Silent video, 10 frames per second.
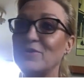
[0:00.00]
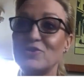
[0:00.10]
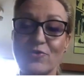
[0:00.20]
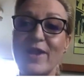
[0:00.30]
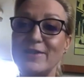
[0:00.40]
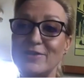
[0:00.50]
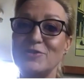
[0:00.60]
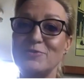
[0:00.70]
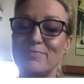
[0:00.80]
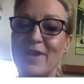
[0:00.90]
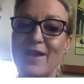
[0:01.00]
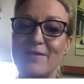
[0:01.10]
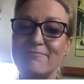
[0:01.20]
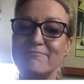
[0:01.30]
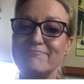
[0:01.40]
a trained
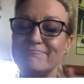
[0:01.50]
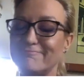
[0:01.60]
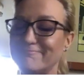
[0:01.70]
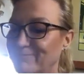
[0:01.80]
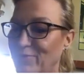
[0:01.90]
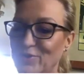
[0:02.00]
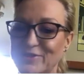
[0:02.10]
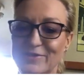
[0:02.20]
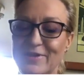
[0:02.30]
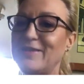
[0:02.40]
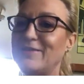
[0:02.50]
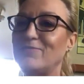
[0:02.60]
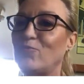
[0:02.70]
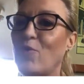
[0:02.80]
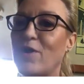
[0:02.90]
person
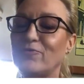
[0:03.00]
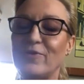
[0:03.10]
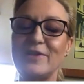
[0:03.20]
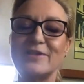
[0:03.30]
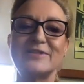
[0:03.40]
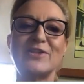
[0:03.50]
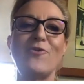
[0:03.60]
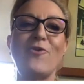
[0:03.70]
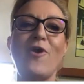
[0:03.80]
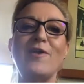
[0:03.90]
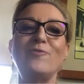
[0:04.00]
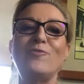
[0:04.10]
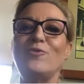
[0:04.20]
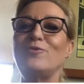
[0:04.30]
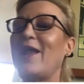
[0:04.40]
in WildFit, so I
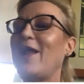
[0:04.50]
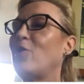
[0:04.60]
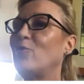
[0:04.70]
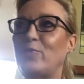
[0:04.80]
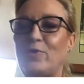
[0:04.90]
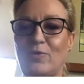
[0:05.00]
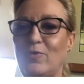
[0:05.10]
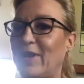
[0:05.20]
will help you.